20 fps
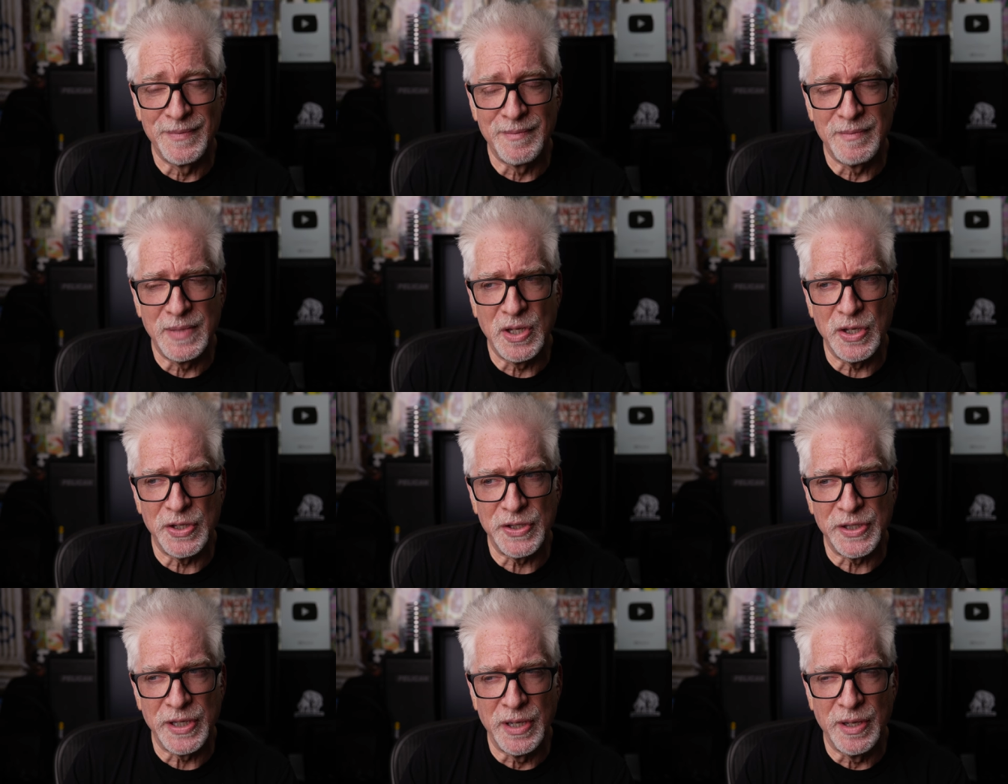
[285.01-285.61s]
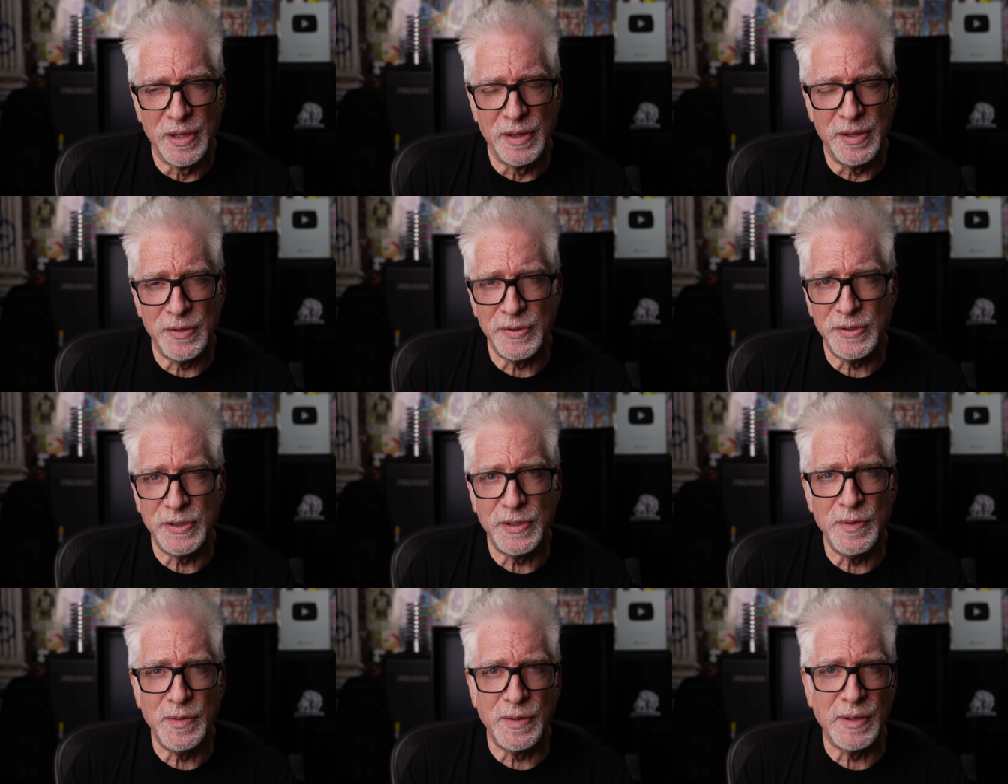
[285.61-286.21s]
Because
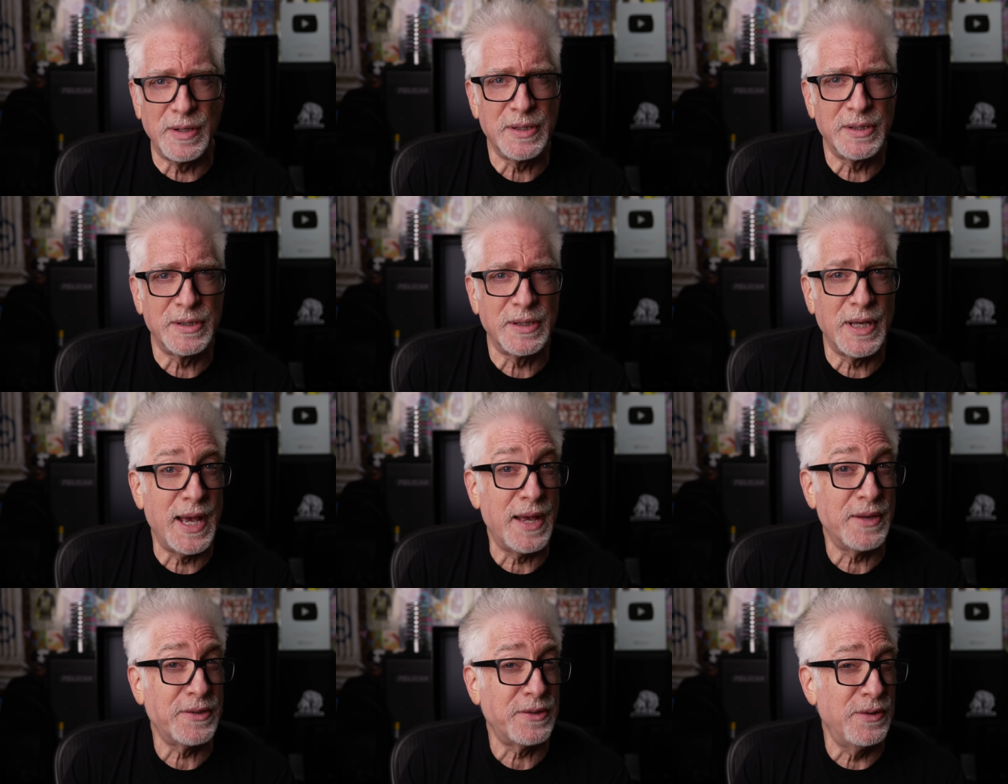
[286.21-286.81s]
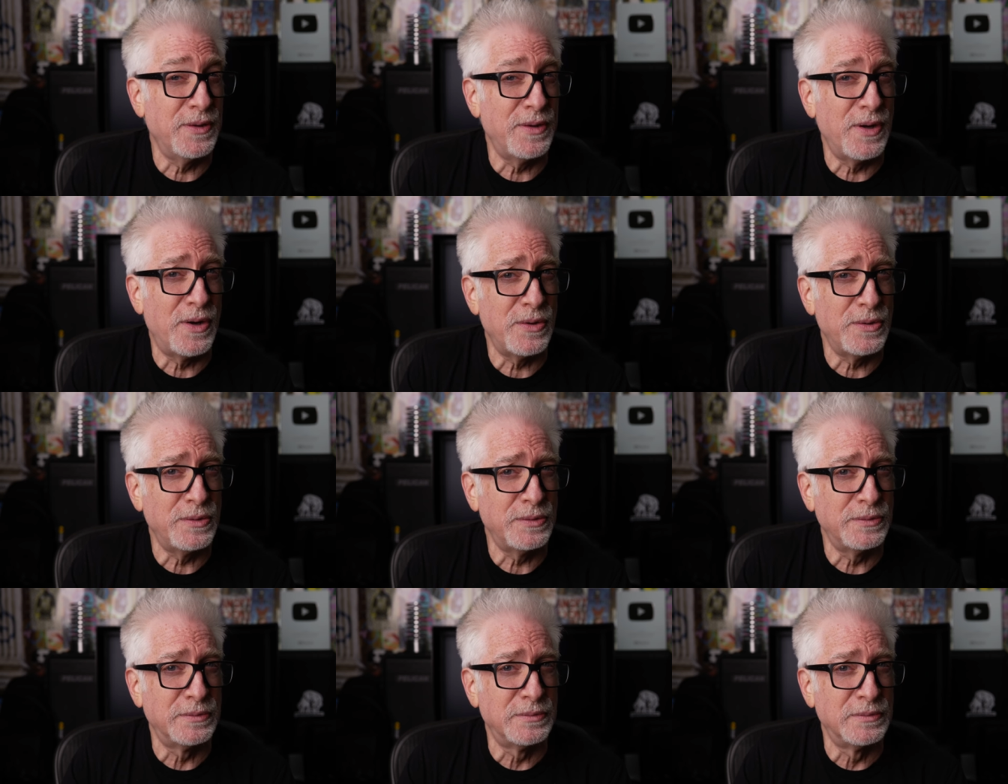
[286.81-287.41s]
those two thoughts I asked you to
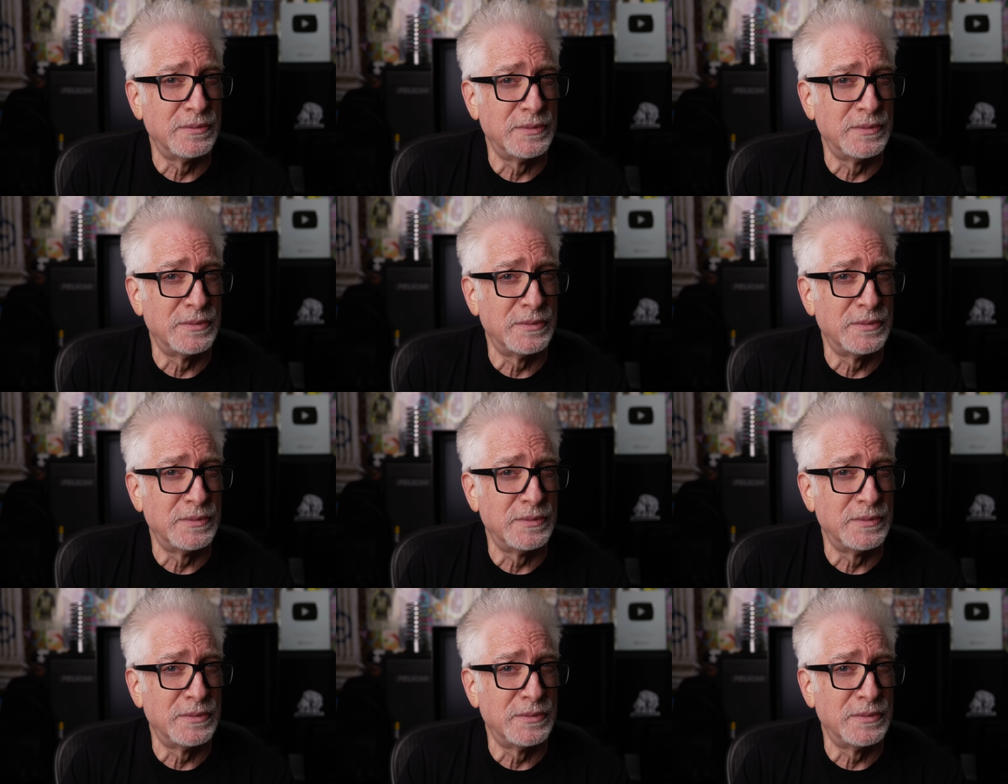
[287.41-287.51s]
hold